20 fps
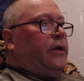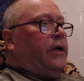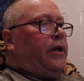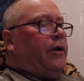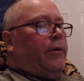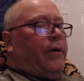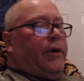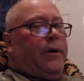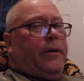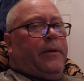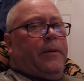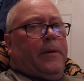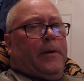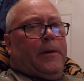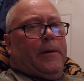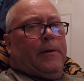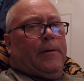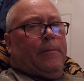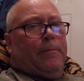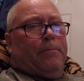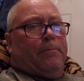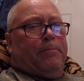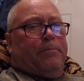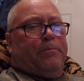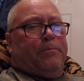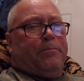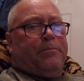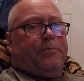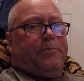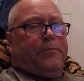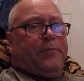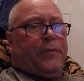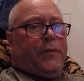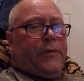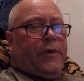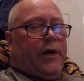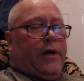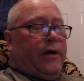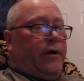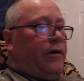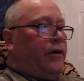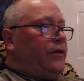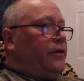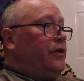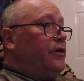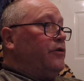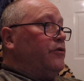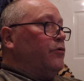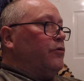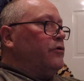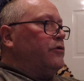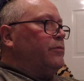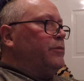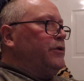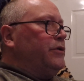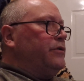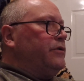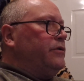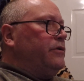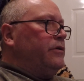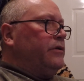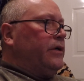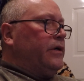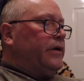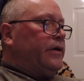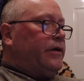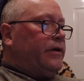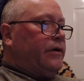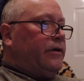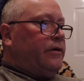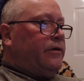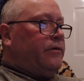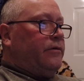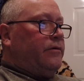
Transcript: anyway um, I got the endorsements. I